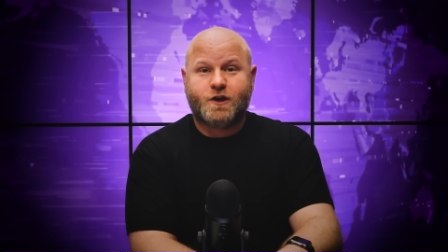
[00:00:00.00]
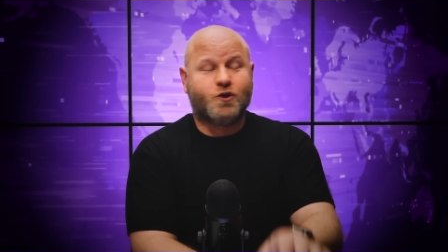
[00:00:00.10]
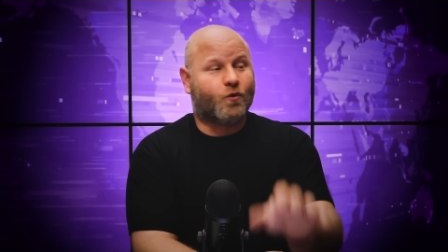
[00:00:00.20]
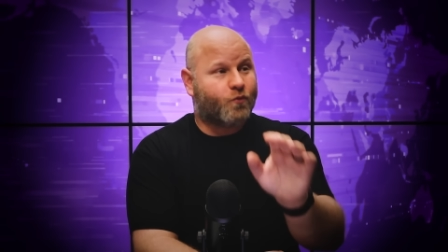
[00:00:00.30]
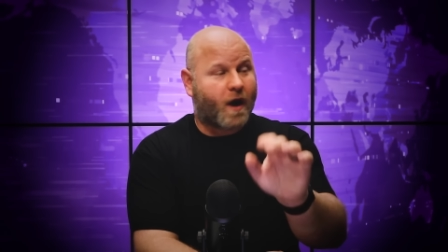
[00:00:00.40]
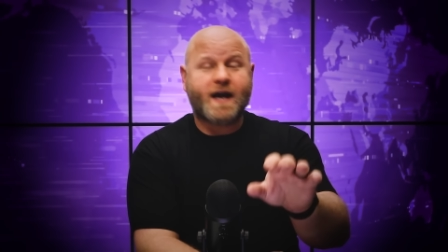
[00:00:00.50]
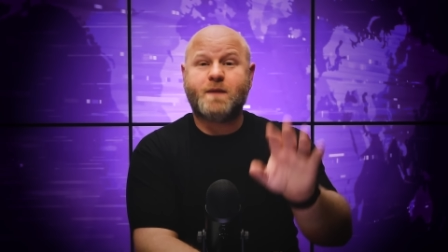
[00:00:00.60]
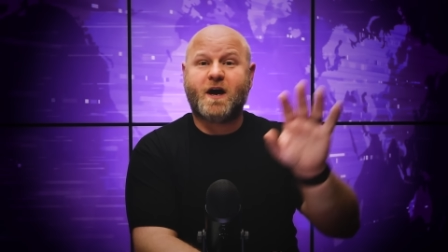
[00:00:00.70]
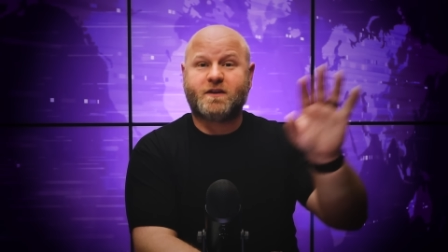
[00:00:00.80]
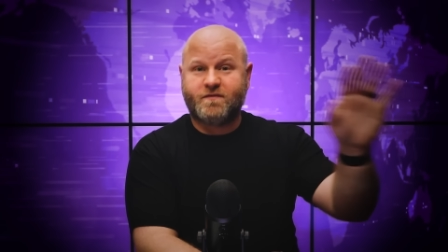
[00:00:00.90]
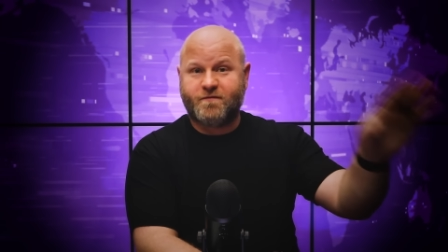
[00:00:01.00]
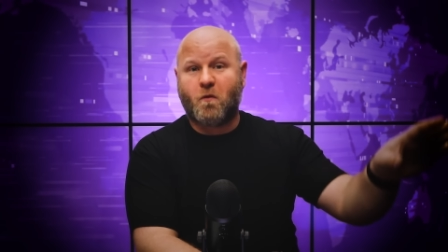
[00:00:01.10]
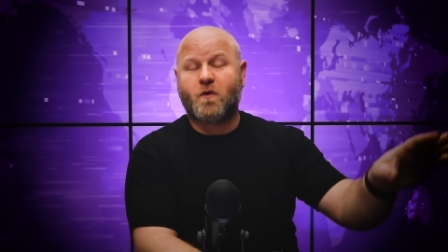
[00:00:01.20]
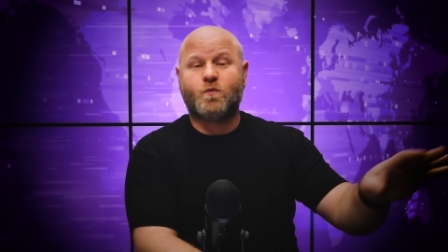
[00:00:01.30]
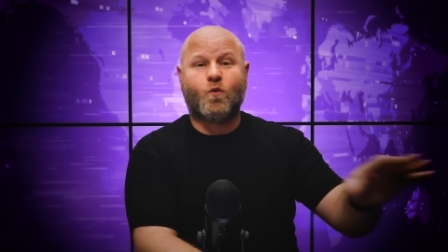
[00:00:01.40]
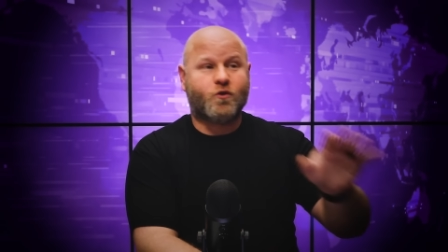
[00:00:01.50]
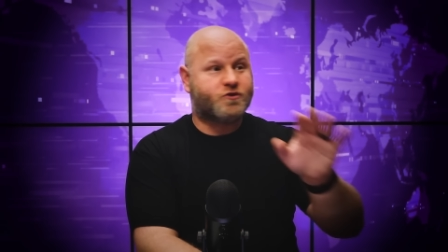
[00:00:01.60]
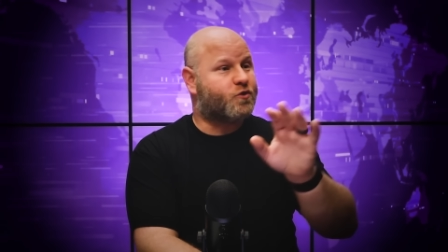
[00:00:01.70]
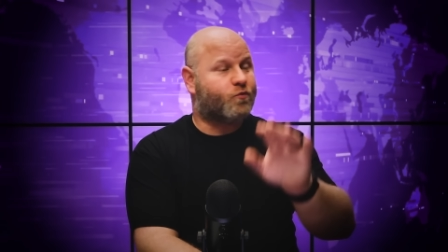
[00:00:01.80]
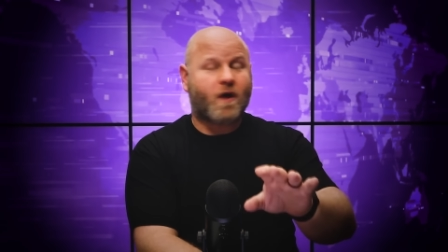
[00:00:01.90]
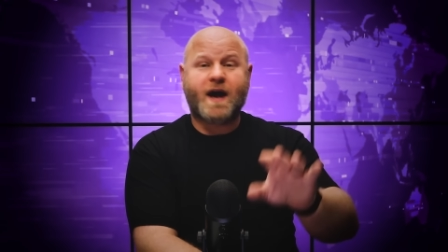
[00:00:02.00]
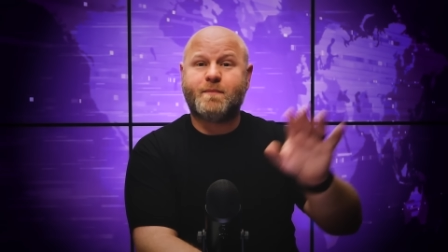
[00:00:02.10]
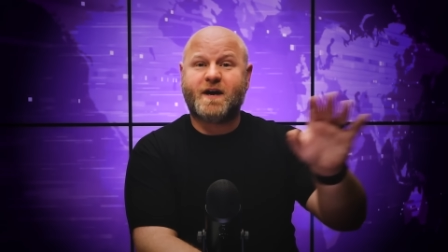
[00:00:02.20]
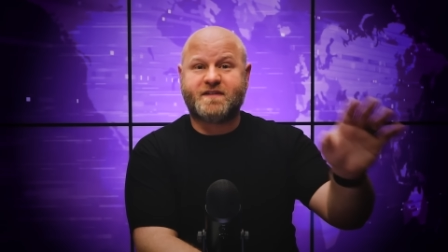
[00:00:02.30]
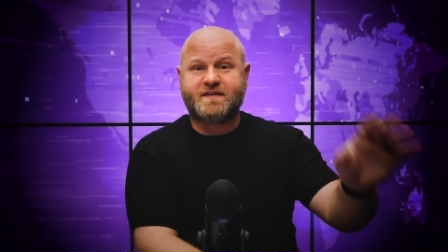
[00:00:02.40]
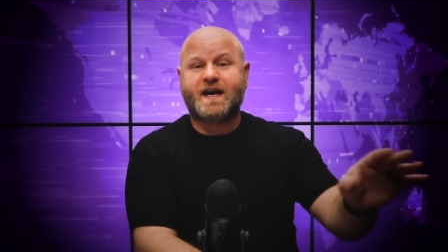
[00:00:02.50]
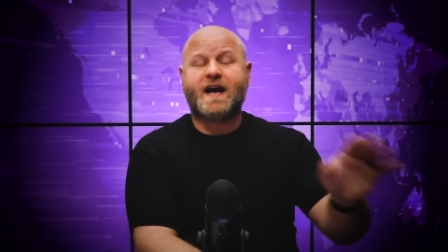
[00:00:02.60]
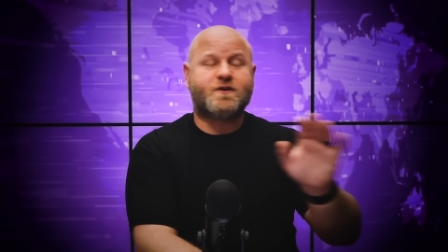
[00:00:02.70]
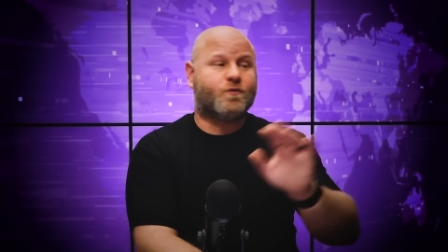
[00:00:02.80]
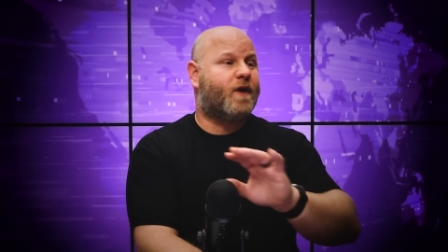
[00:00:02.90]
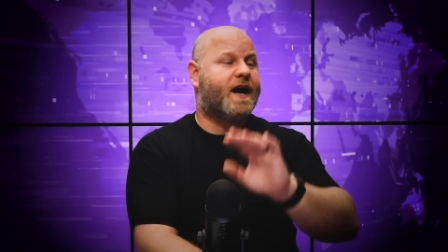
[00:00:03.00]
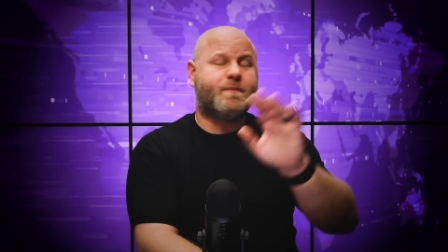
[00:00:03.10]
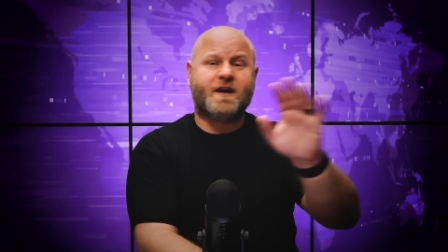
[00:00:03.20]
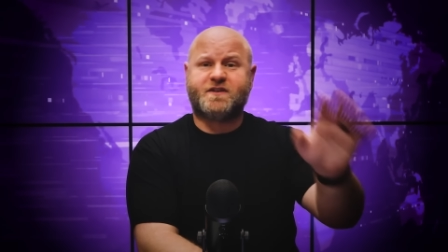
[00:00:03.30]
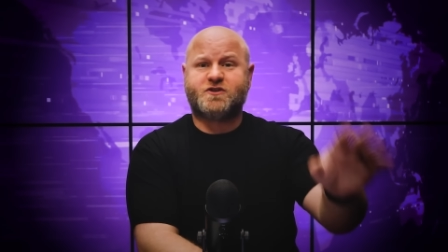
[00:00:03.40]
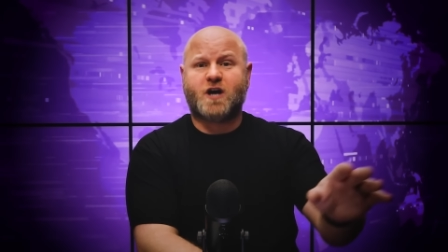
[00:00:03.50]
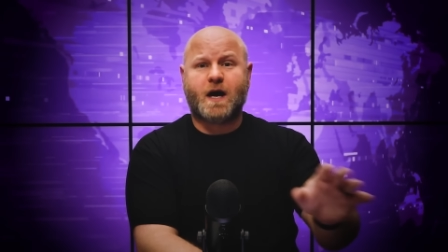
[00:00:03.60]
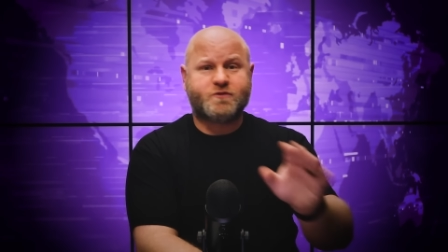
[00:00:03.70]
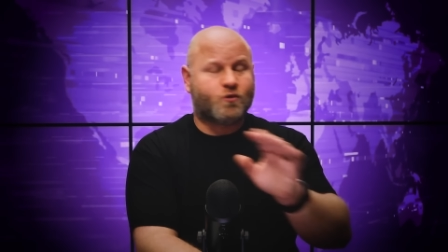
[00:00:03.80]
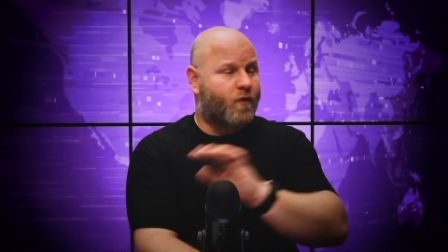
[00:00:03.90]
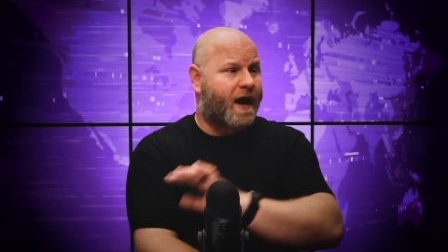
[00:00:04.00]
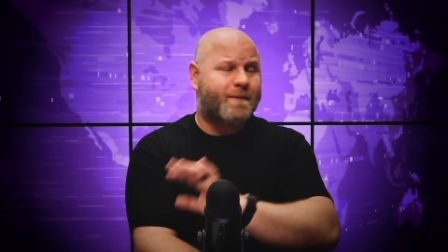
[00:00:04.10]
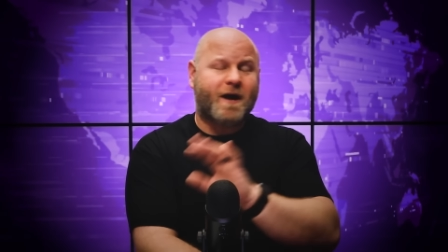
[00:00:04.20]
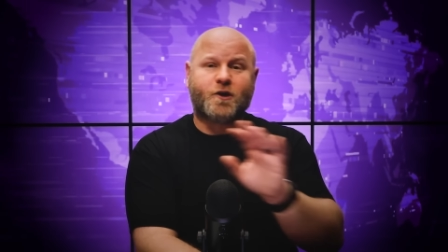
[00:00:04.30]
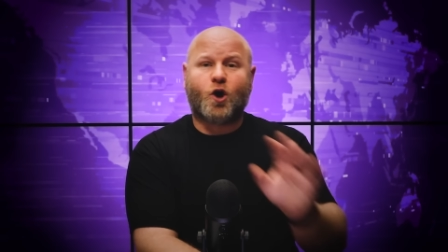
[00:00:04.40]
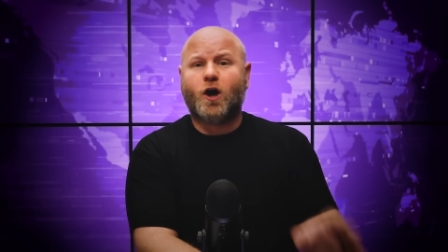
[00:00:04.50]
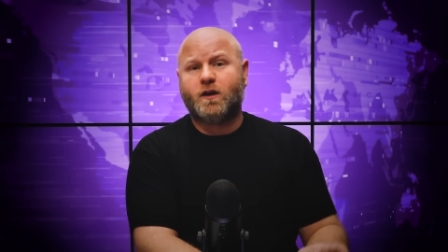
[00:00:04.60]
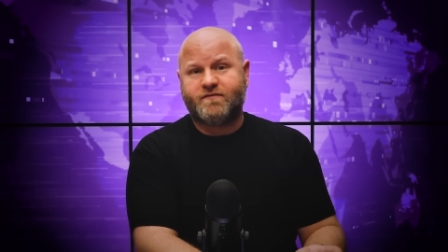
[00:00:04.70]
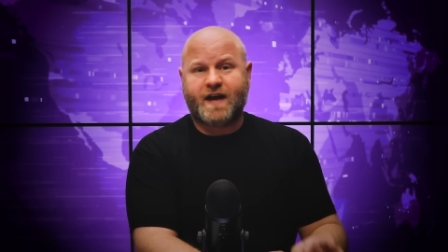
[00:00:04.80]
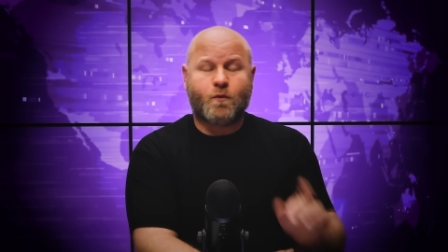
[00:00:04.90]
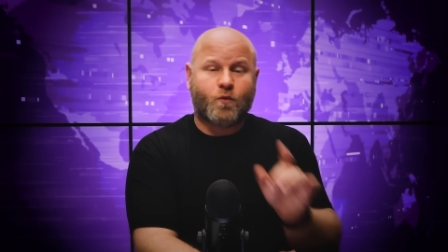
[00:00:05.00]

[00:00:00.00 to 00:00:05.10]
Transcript: You're right about the foreign wars. You're right about the debt. You're right about the jobs. You're right about all of that.